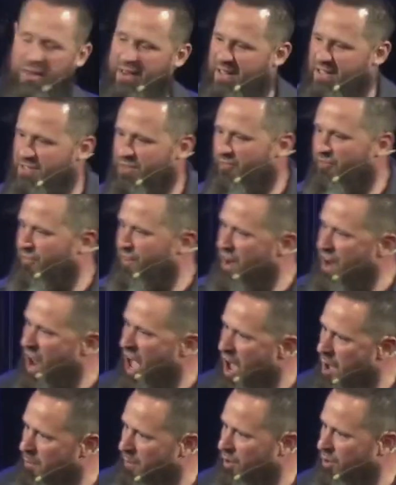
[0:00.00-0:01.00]
We know that He's a
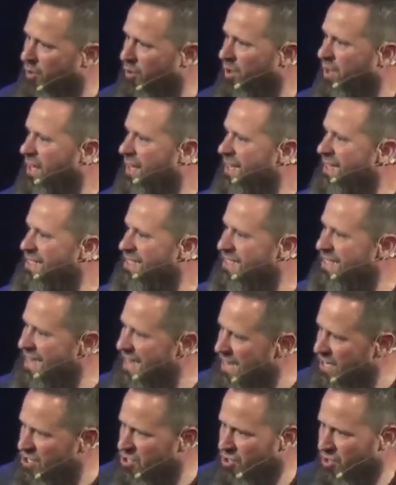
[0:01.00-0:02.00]
phenomenal
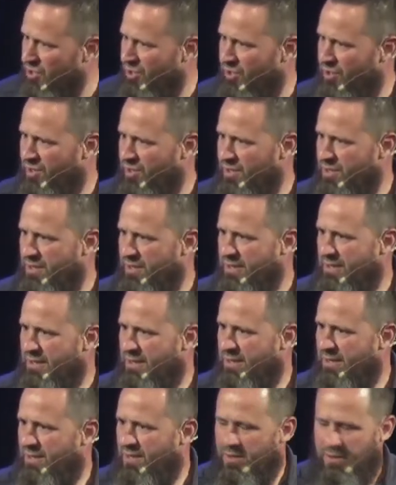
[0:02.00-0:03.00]
teacher,
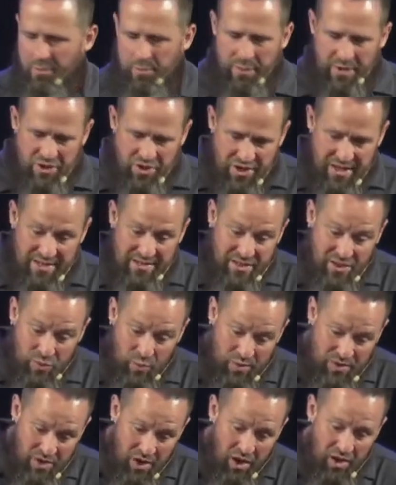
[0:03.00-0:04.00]
but
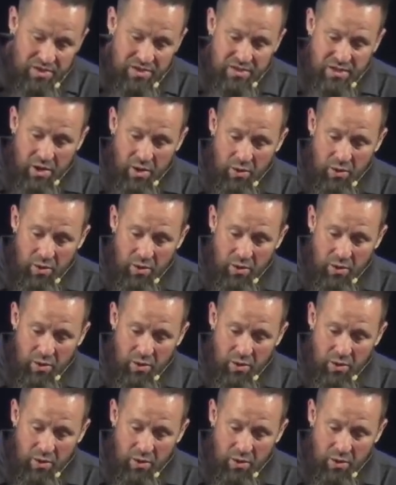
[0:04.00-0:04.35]
Jesus was